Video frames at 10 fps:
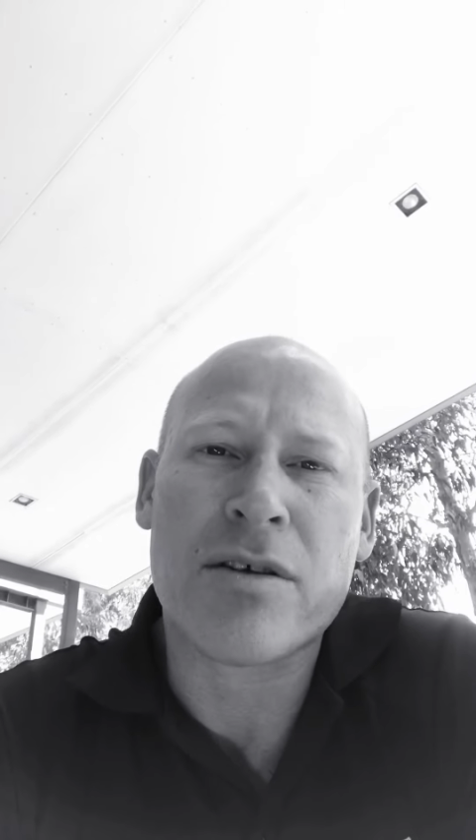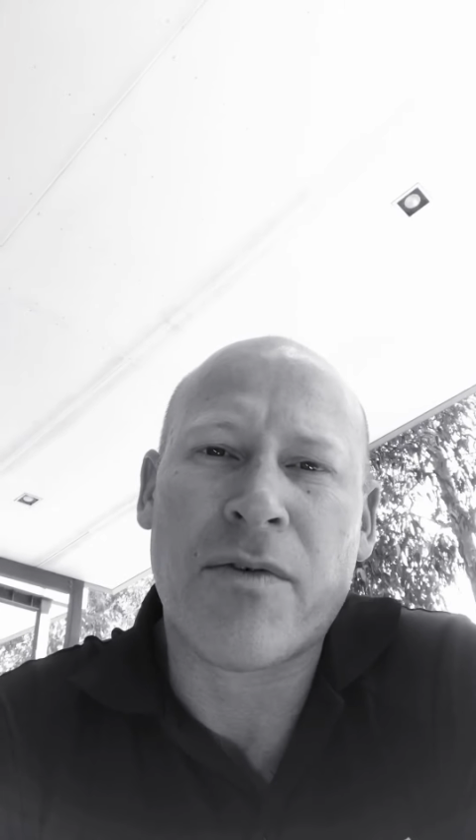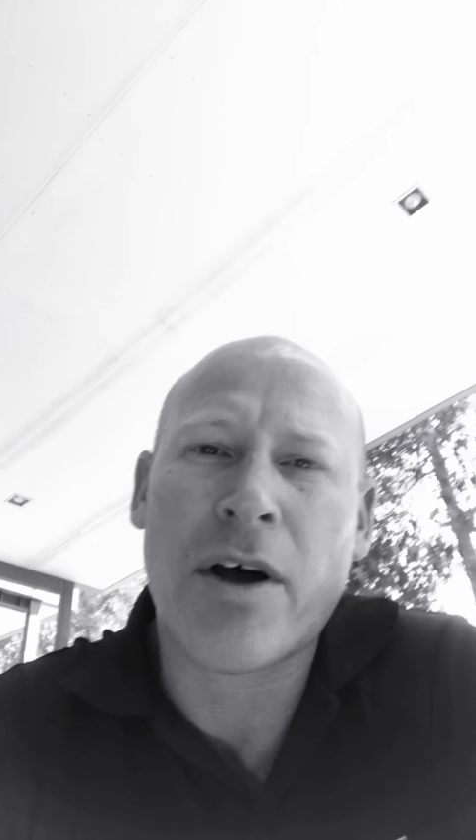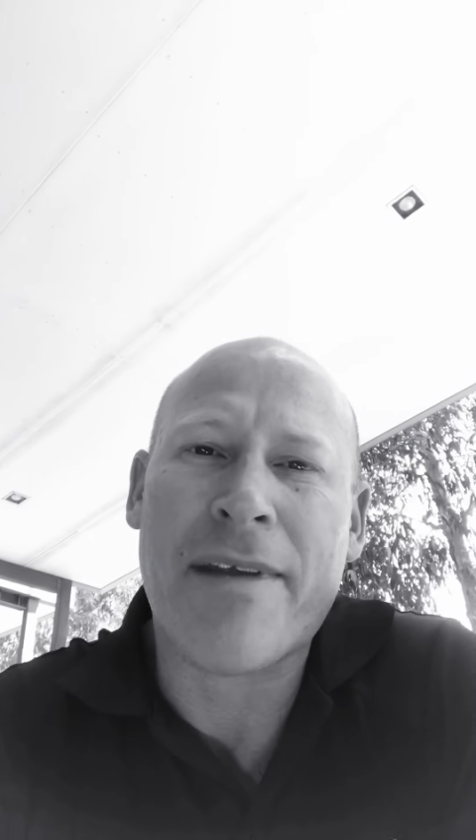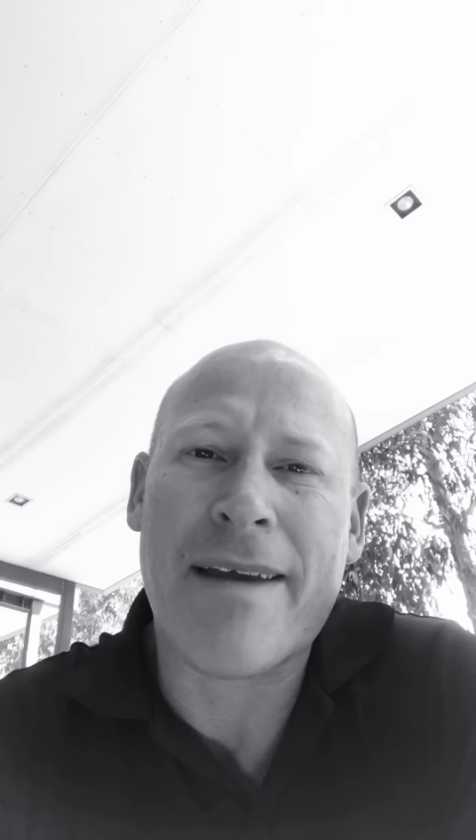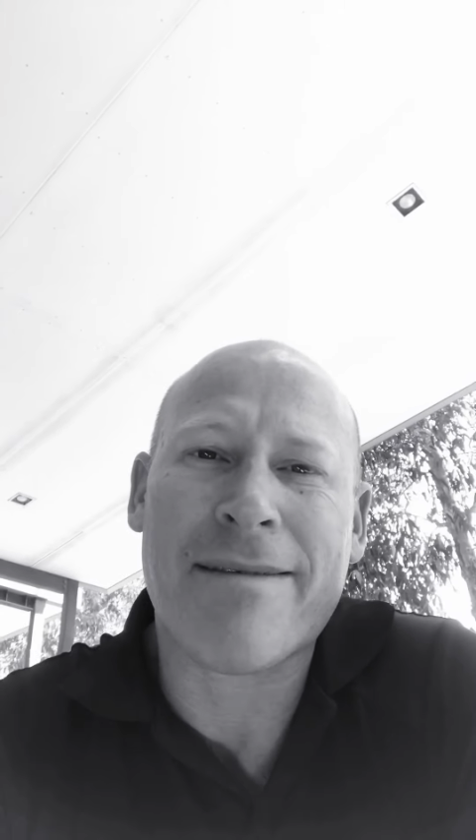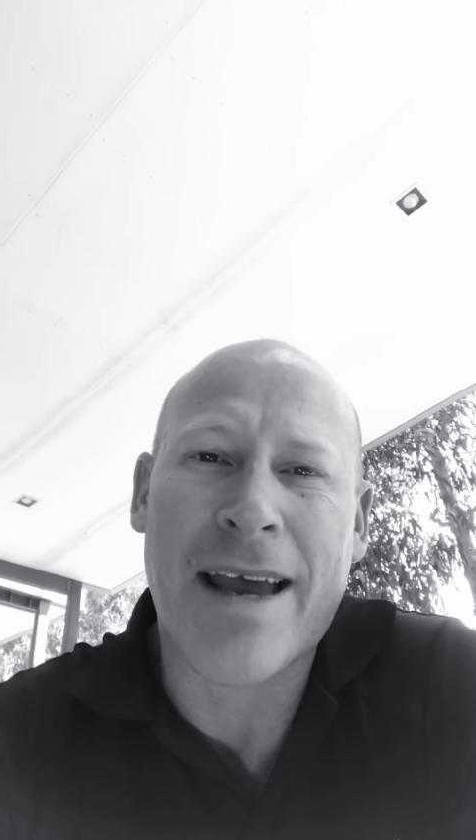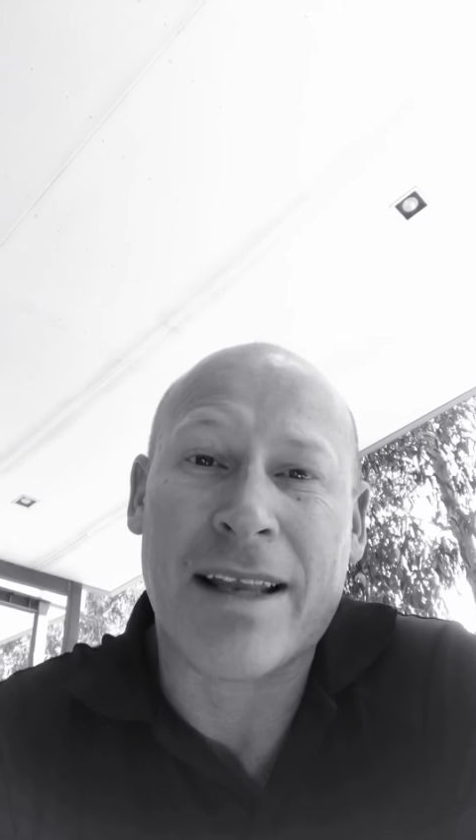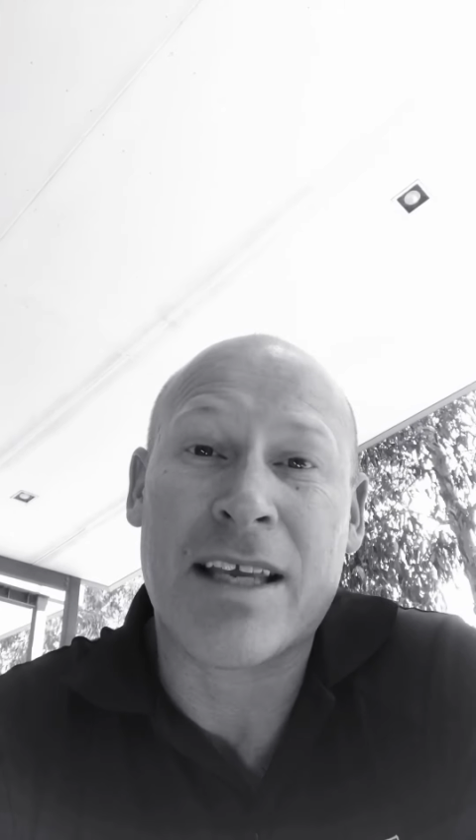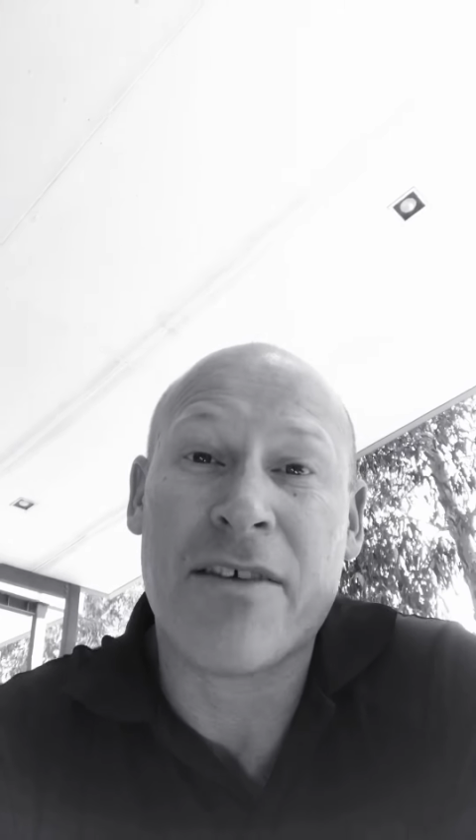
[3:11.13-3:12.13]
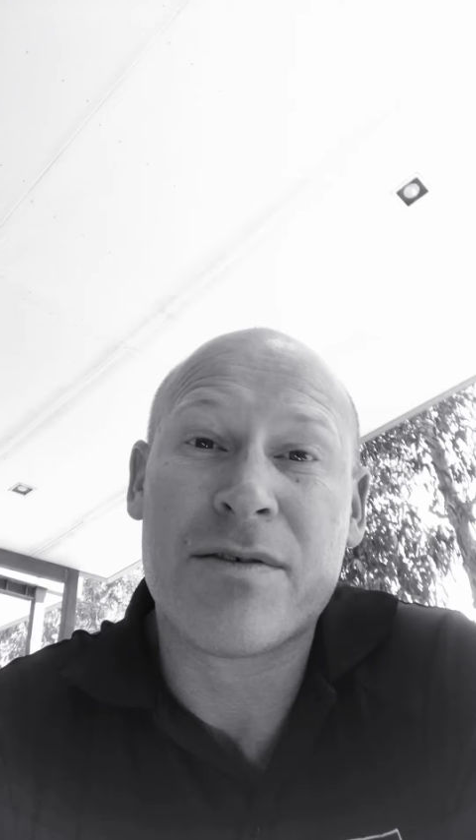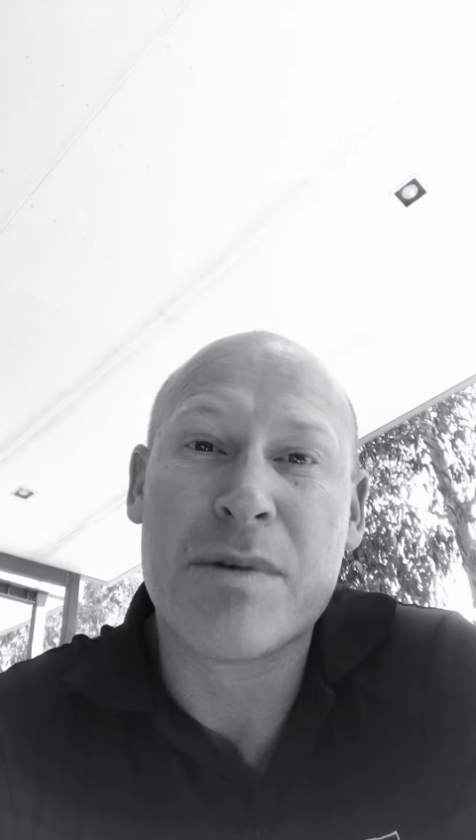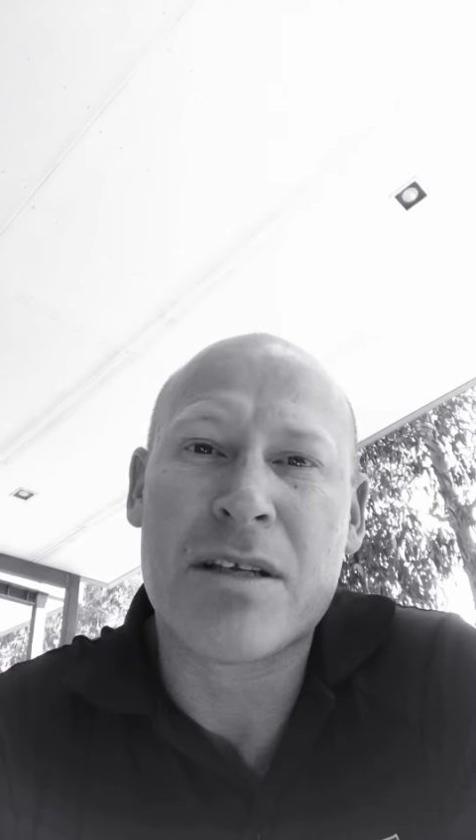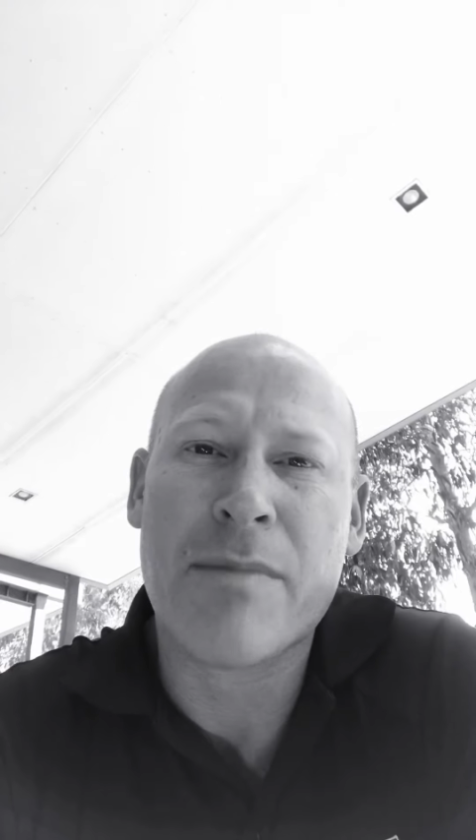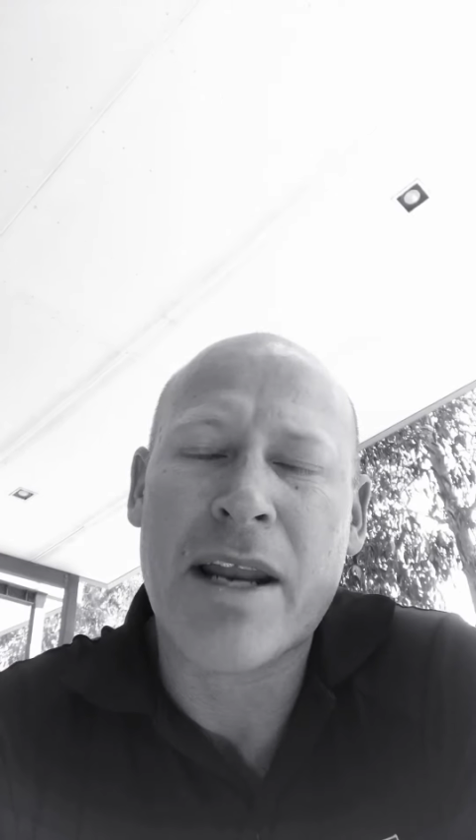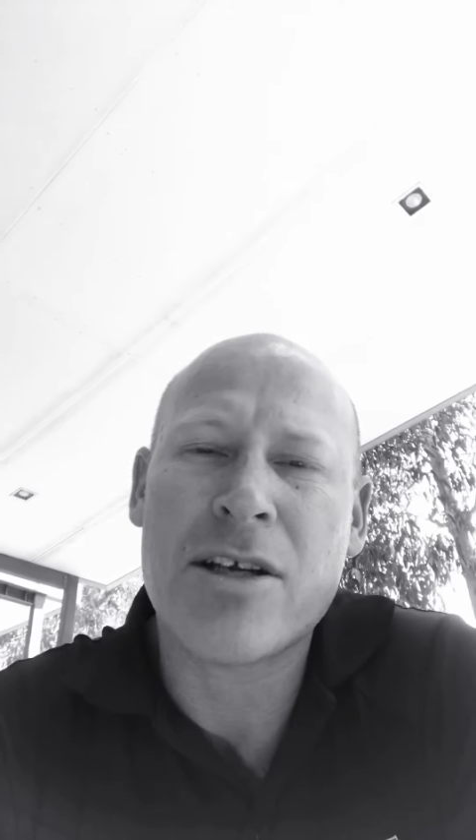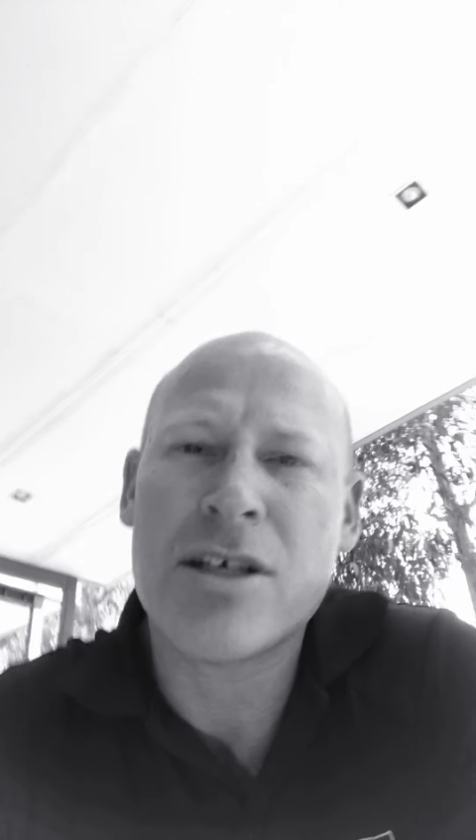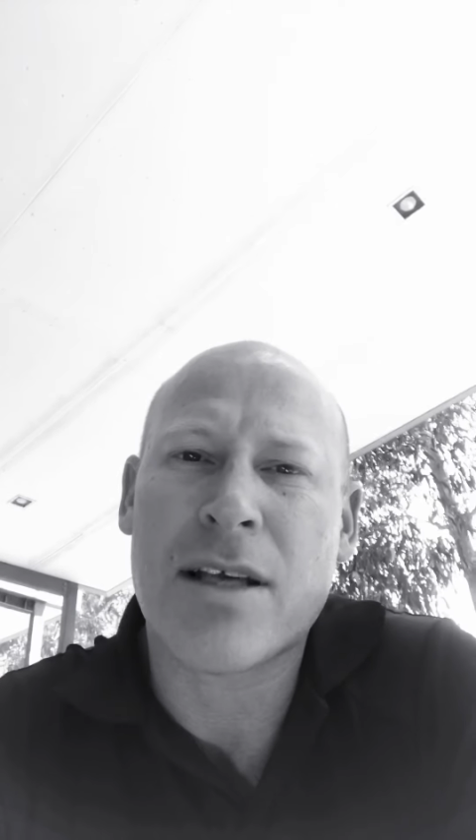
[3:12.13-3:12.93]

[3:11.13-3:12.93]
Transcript: So I find that gives me some energy.